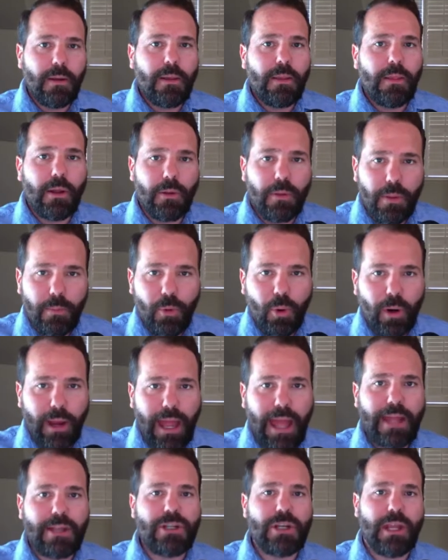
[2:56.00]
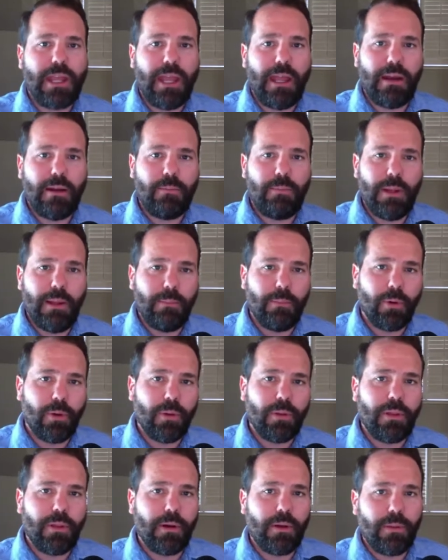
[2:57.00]
They're the more educated people.
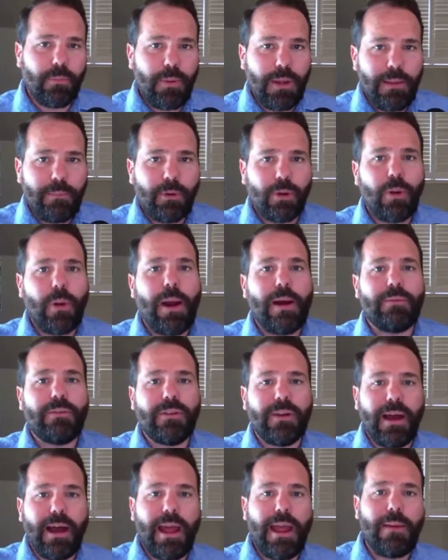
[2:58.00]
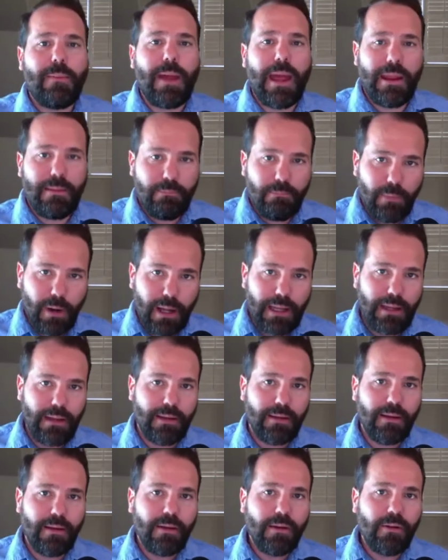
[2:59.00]
They're the people who have time and
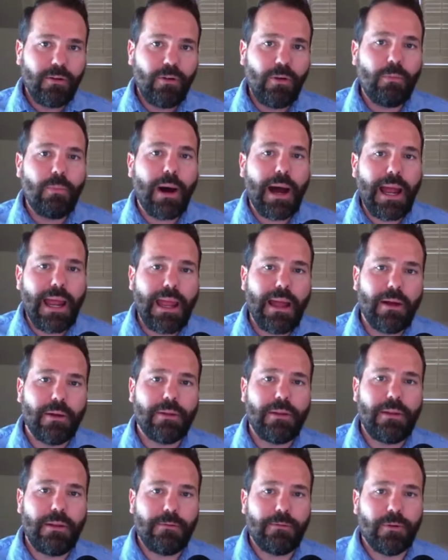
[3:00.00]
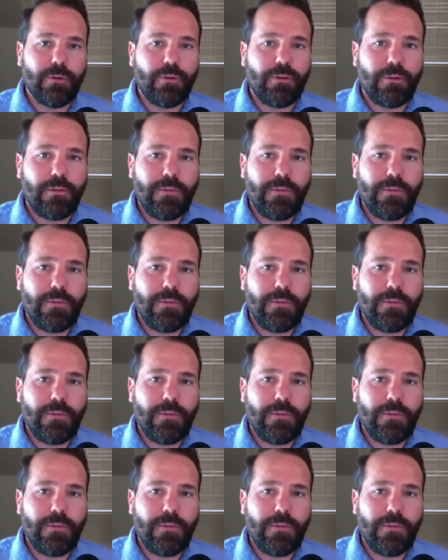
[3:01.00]
money to buy healthy fruits and